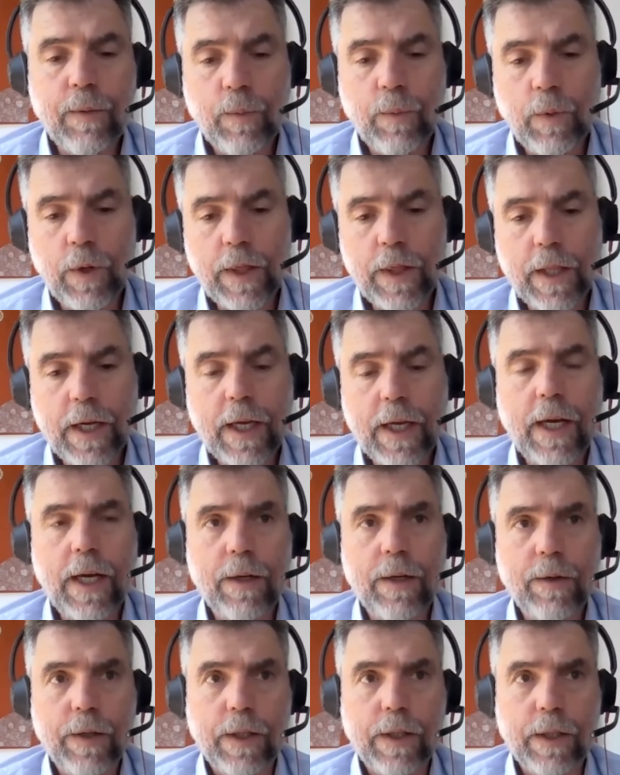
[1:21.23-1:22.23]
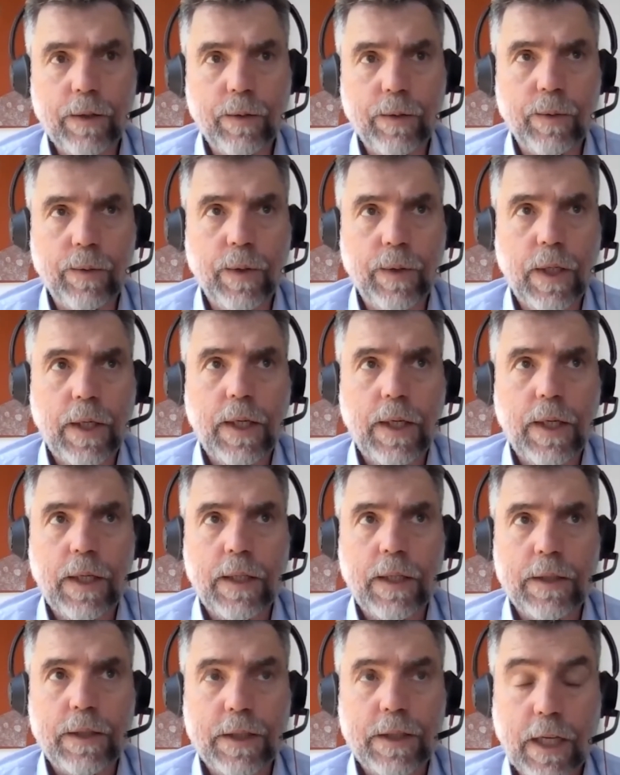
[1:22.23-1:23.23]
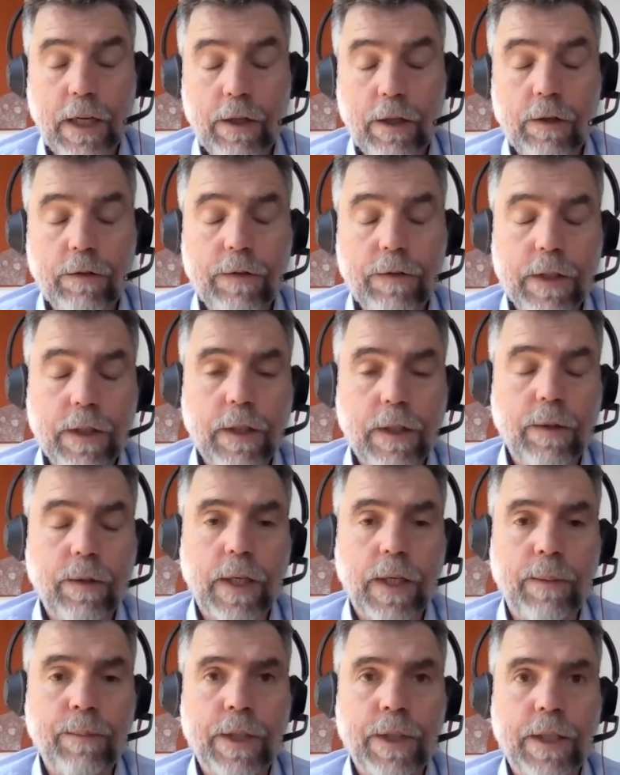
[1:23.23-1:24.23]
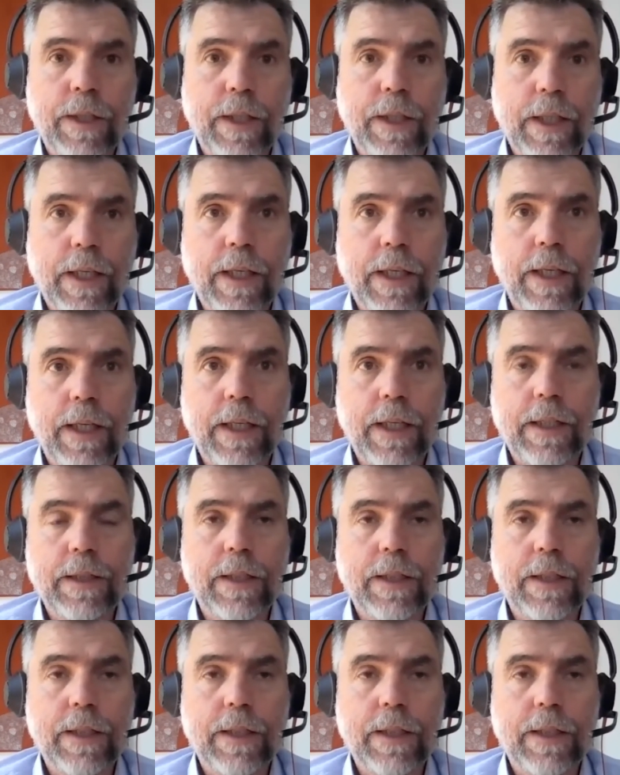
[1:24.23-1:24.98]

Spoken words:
What they are start off as little lumps in the kidneys,